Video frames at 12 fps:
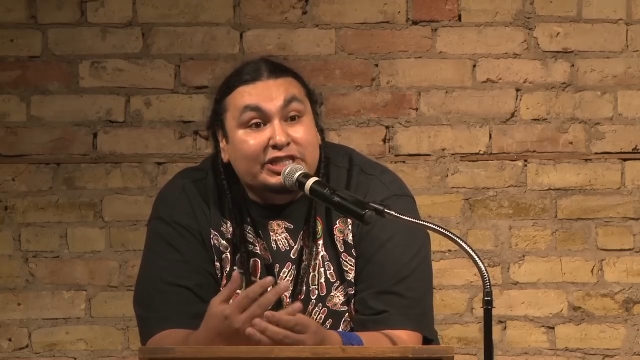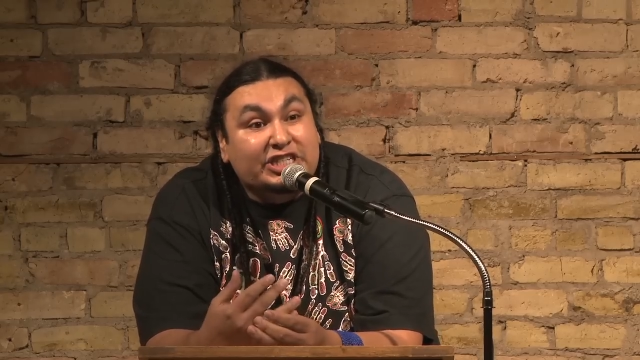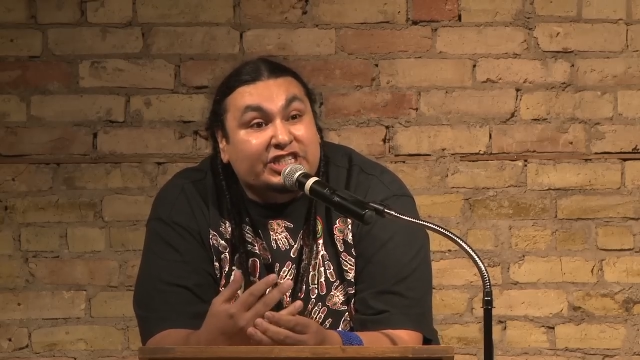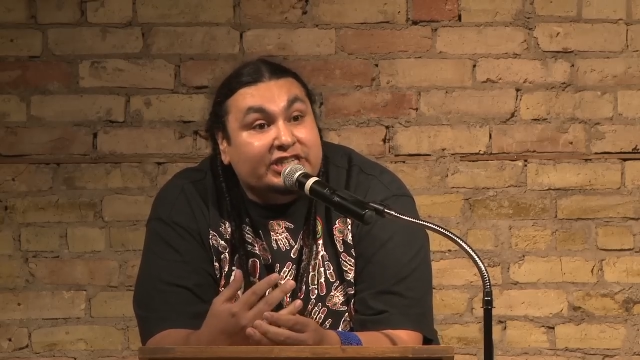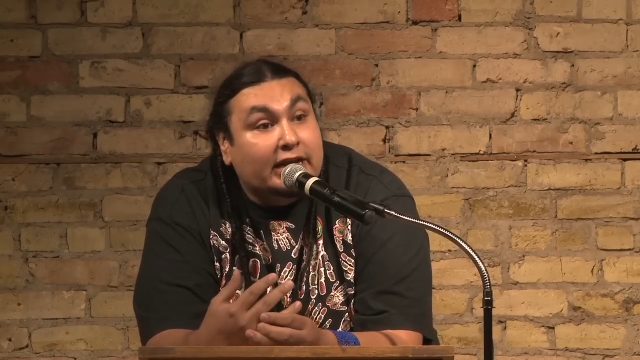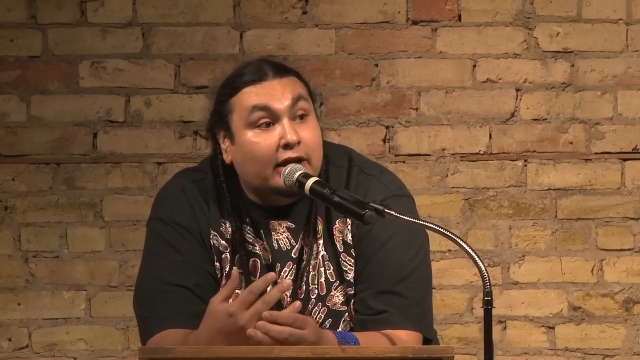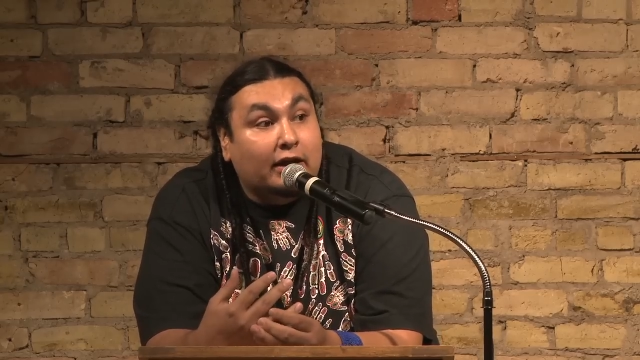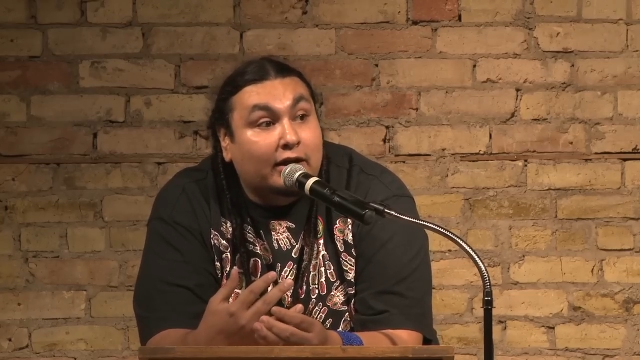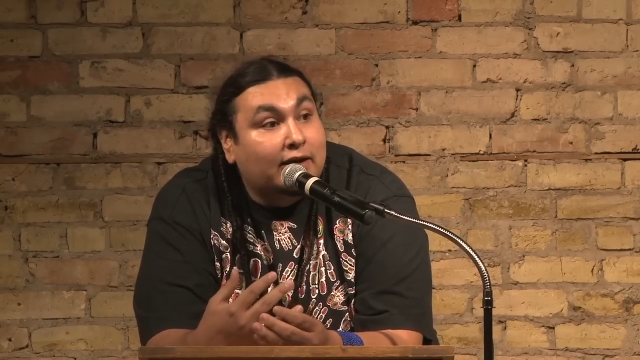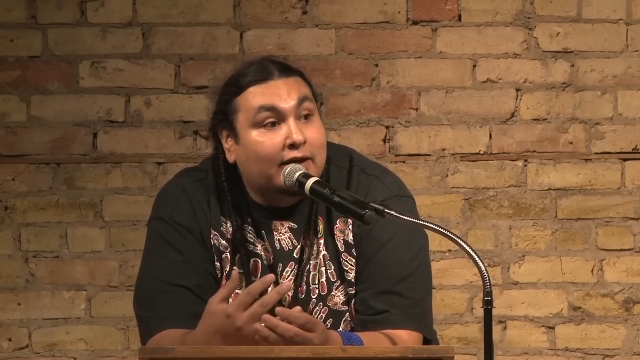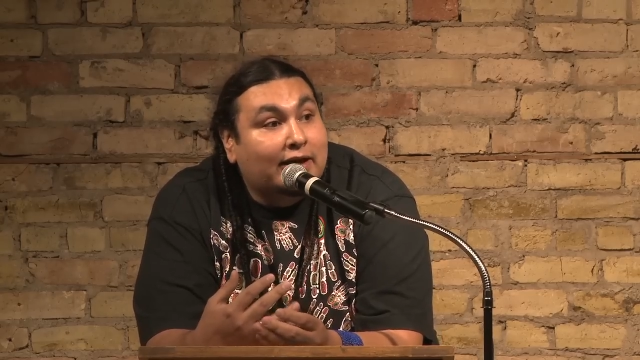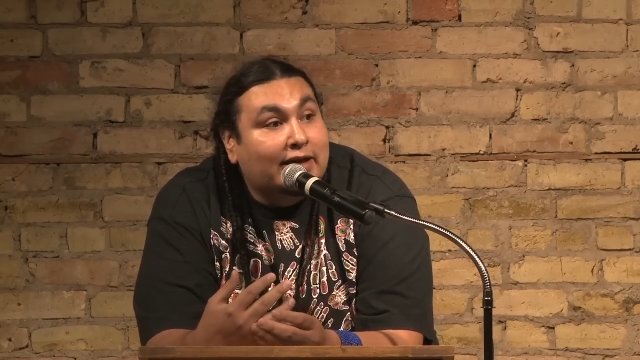share.
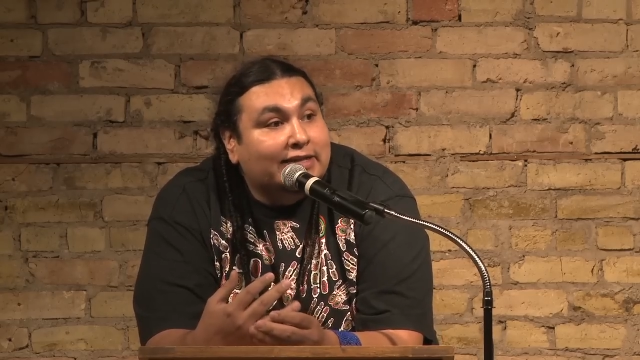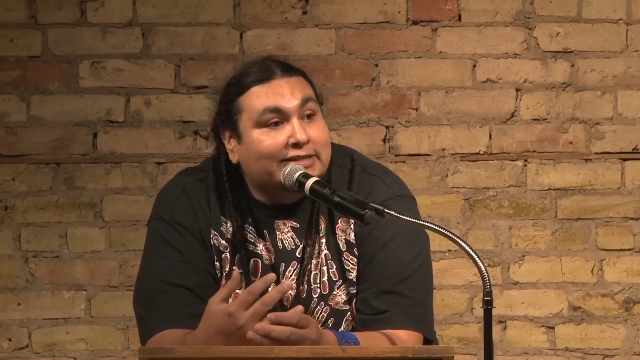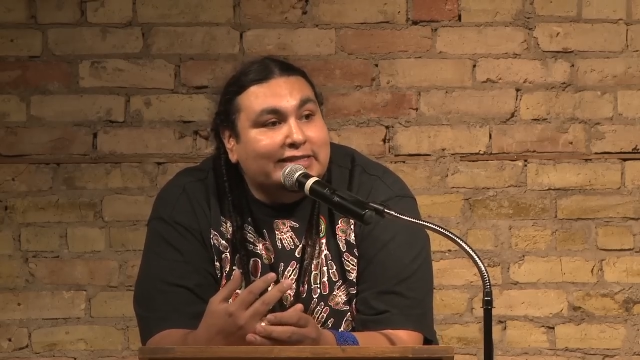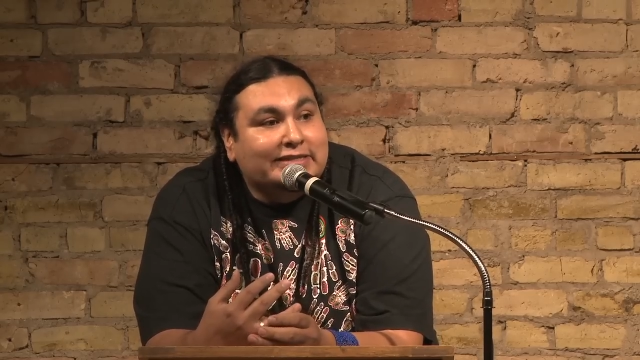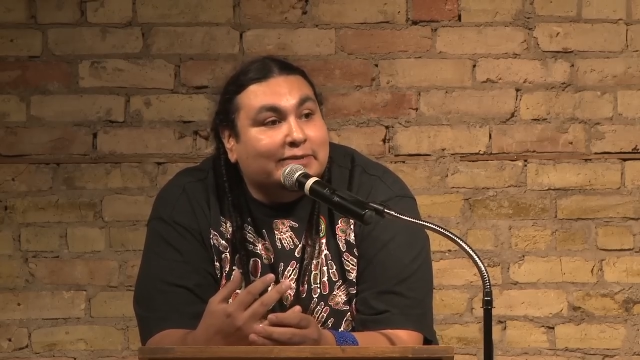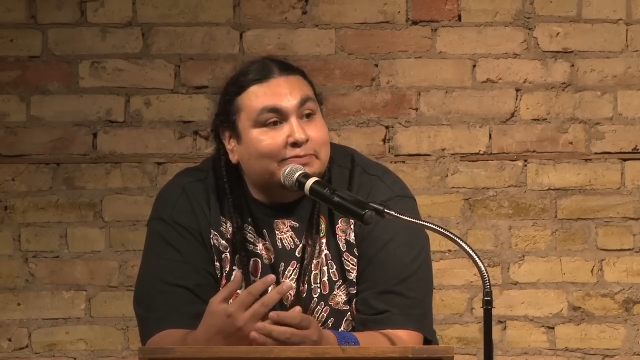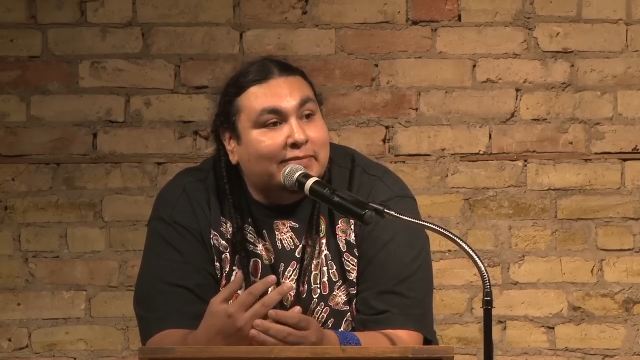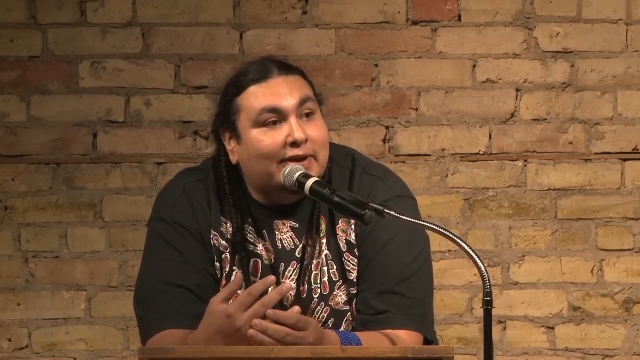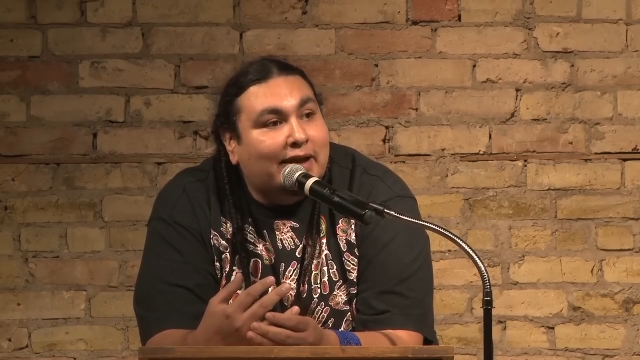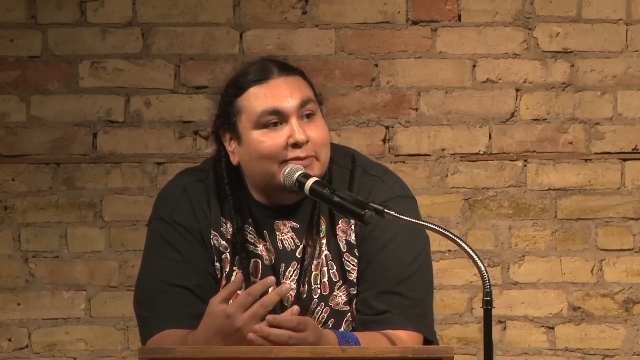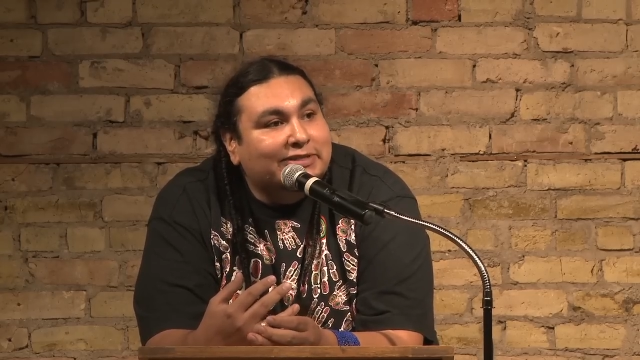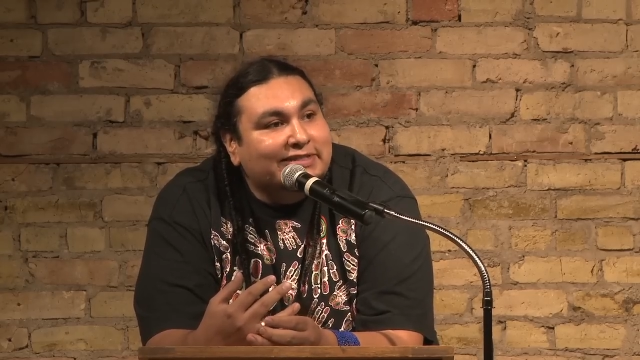Geez, I'm
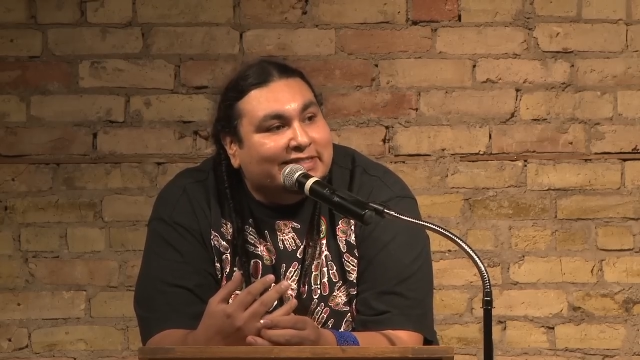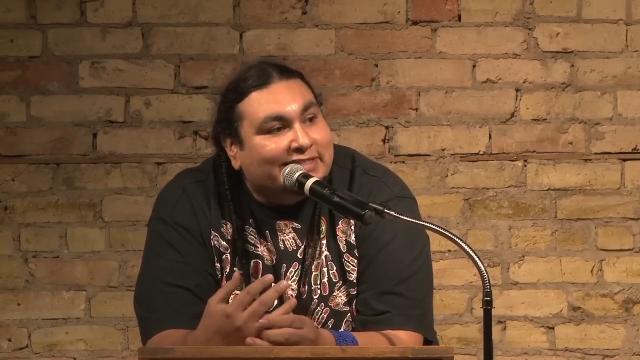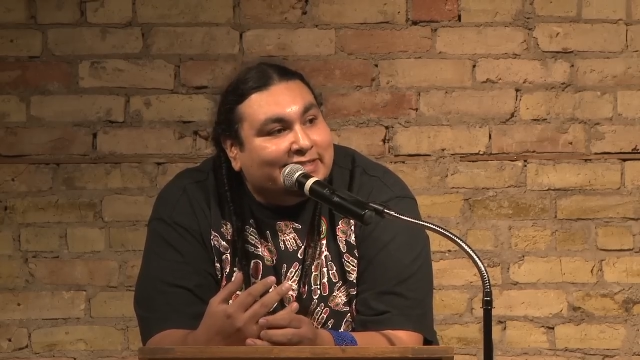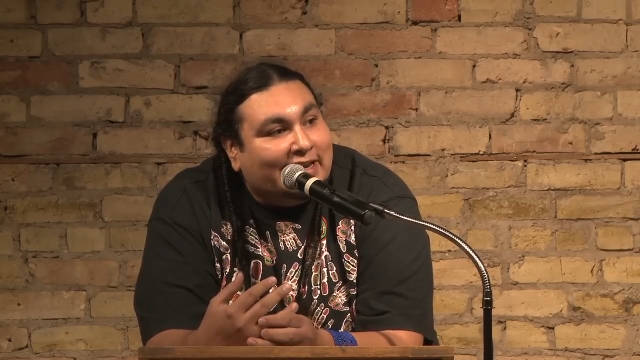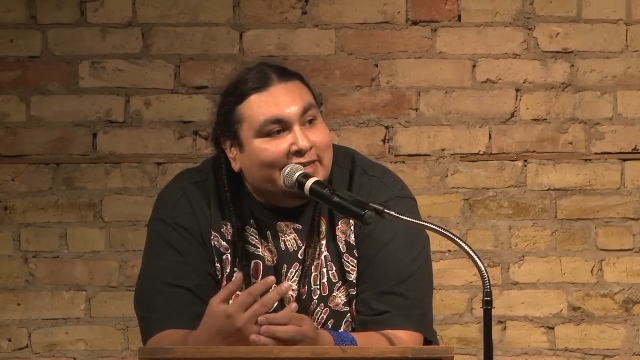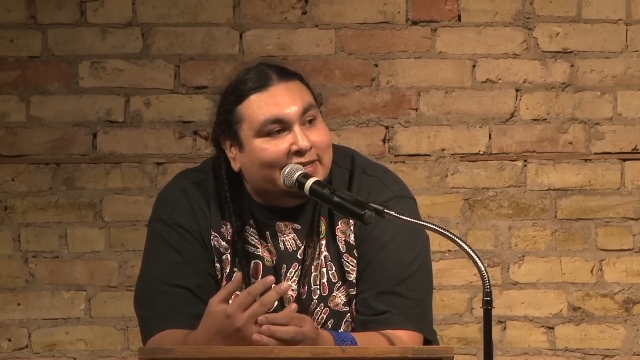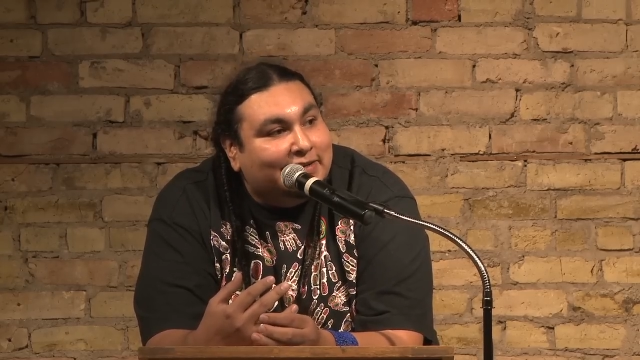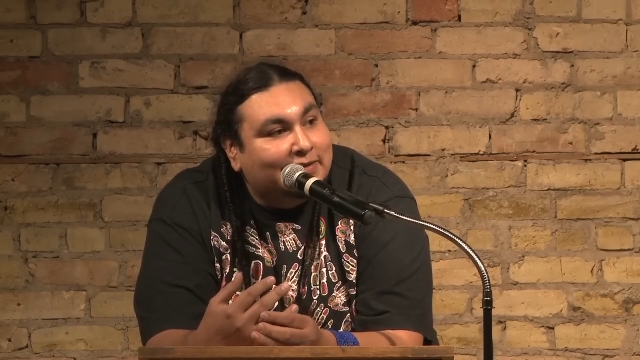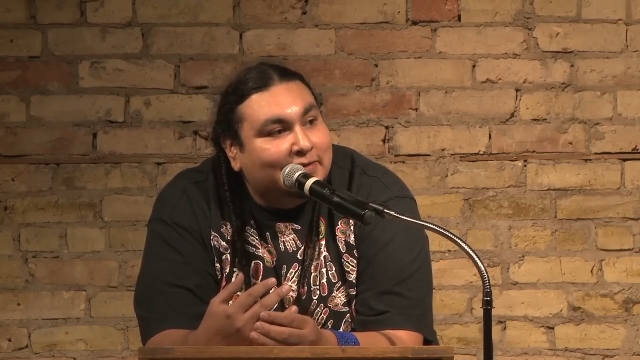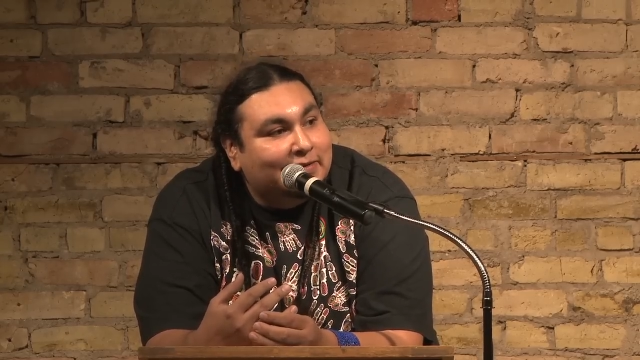just excited.